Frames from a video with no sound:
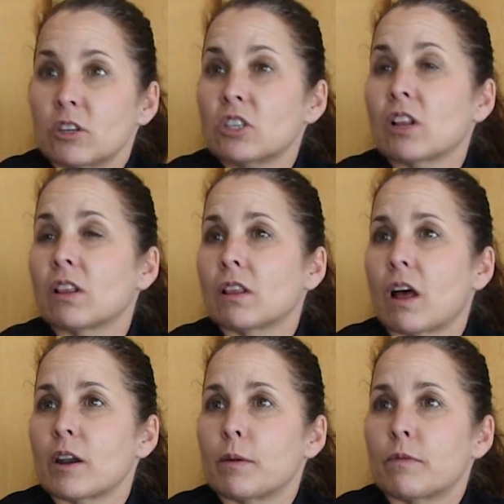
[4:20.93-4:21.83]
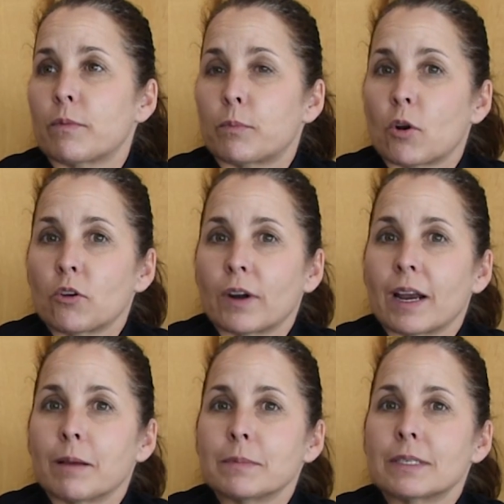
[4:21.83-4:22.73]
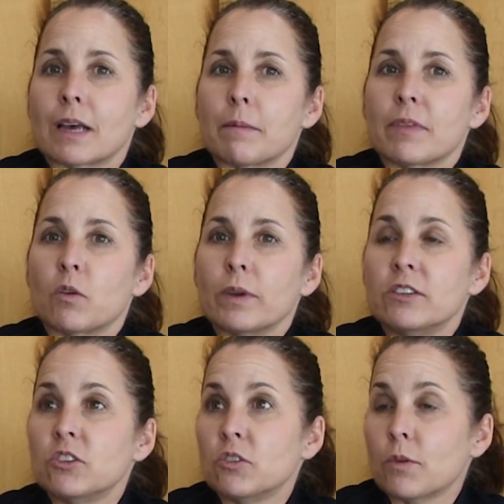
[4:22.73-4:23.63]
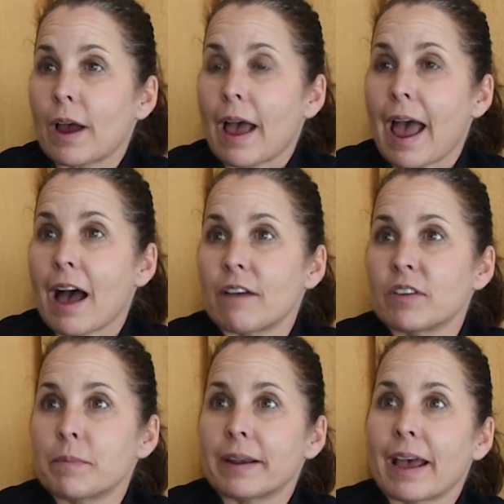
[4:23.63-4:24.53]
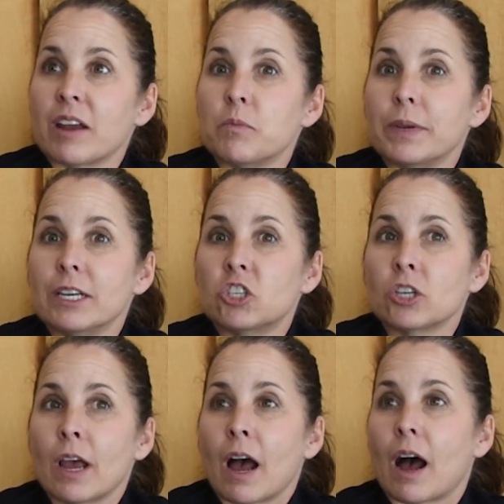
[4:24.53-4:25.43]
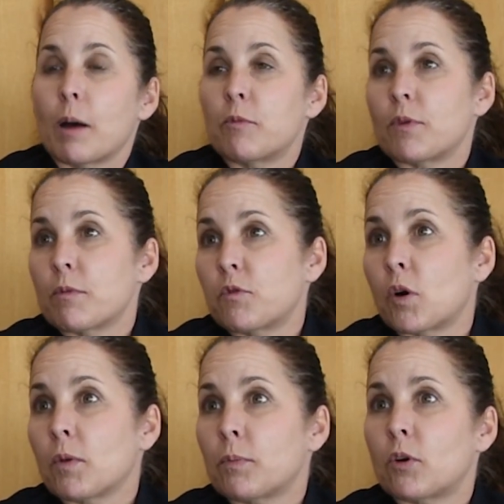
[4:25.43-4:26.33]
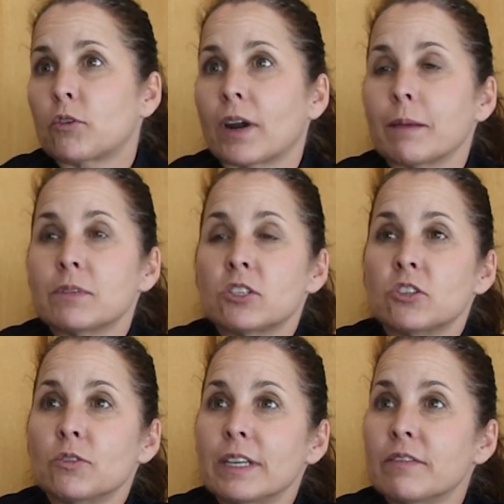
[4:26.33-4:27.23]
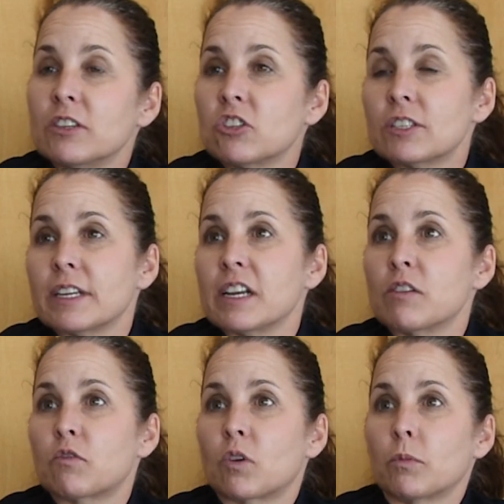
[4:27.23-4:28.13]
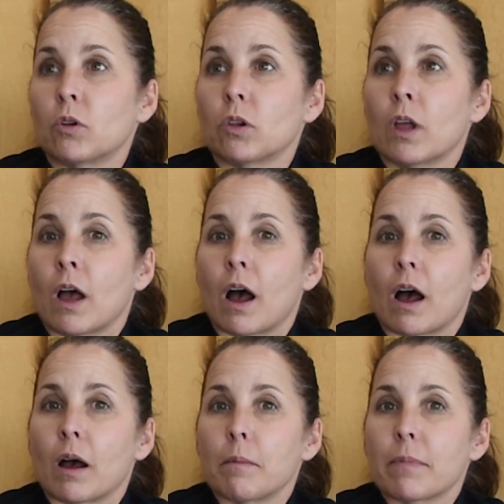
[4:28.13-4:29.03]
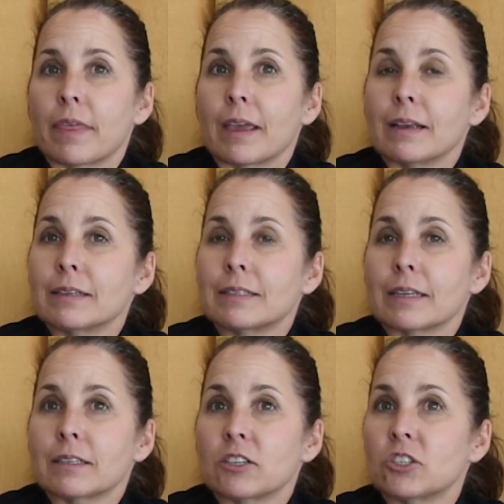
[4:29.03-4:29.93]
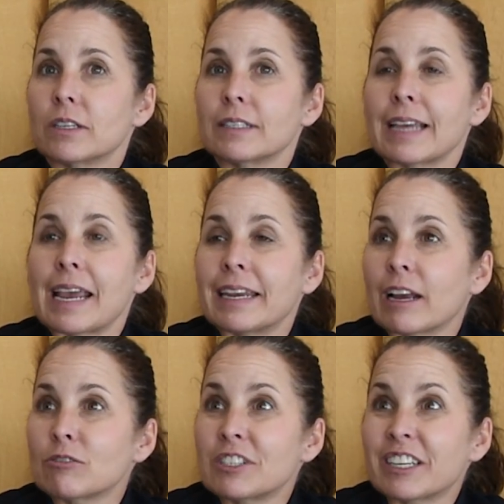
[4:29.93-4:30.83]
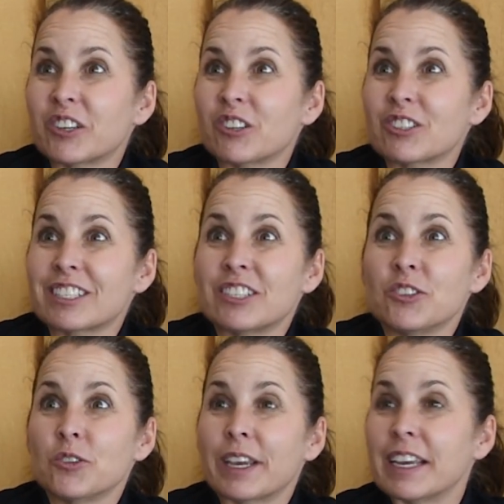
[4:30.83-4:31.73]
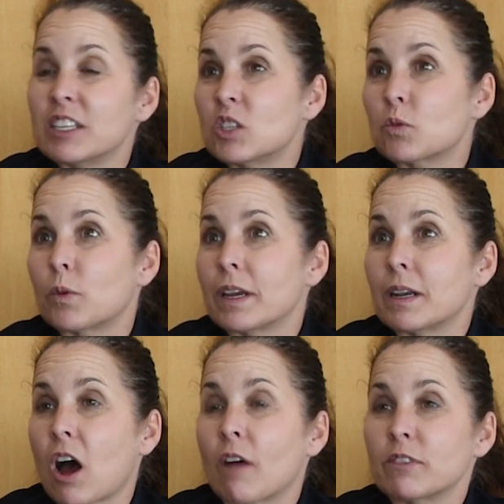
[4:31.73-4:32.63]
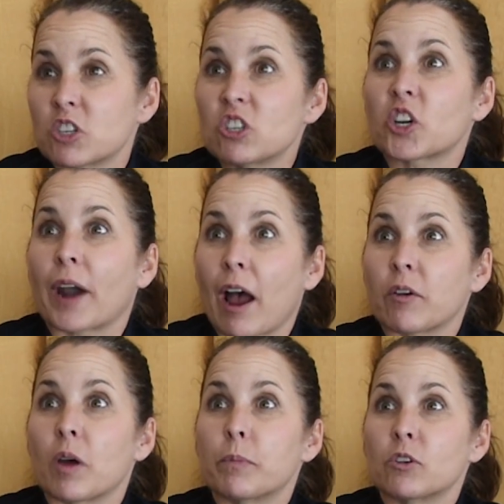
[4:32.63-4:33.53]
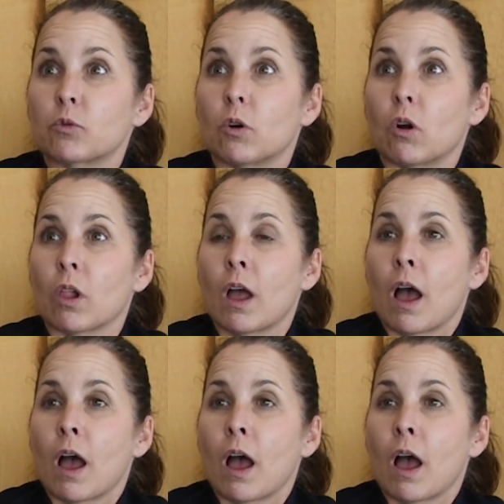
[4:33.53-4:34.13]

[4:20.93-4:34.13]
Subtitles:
there's a lot of programs that we do have in Manhattan Beach, from formal programs to even just informal things, such as handing out stickers to kids when officers are out on patrol.